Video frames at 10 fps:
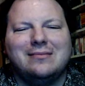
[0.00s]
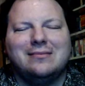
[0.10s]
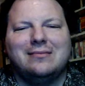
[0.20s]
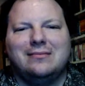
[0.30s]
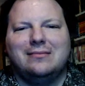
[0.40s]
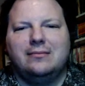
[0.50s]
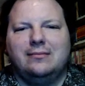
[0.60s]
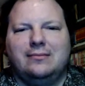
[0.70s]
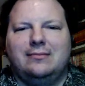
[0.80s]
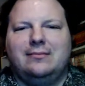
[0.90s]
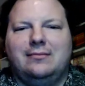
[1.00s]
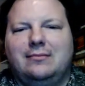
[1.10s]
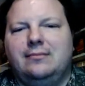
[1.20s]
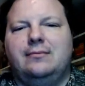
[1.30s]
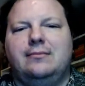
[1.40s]

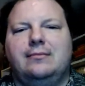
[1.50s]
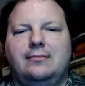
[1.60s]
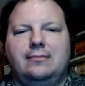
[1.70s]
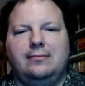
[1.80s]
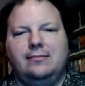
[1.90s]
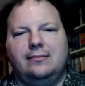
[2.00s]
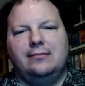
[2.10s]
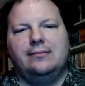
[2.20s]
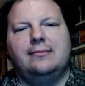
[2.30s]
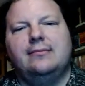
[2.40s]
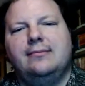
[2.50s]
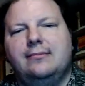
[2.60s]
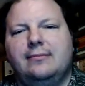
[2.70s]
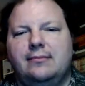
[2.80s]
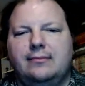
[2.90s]

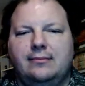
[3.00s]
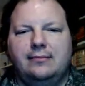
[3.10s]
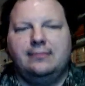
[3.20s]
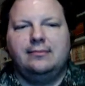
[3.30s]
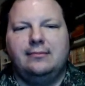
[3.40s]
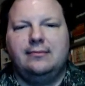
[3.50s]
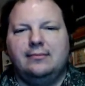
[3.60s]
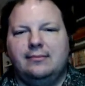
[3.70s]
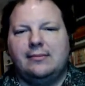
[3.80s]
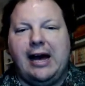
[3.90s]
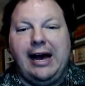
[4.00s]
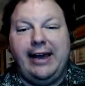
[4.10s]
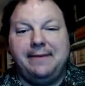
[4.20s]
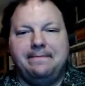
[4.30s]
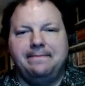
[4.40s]

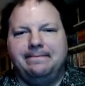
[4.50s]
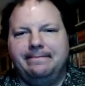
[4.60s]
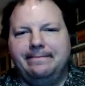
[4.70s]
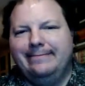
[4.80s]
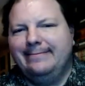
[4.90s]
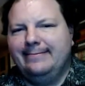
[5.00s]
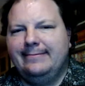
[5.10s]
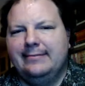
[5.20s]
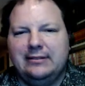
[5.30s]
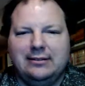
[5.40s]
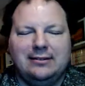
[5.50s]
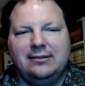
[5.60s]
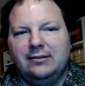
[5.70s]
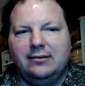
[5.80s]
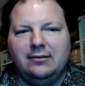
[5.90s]

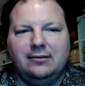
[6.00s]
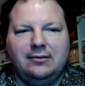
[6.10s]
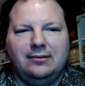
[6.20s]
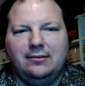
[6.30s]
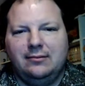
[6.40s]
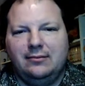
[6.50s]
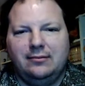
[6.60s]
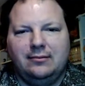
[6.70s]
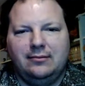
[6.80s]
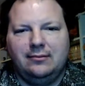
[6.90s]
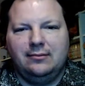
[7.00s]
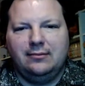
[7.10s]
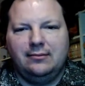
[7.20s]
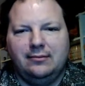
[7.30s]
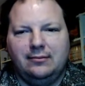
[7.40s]

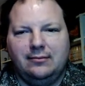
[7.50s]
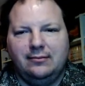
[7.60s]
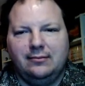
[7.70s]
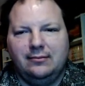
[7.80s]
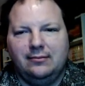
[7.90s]
No words are spoken by the person on screen.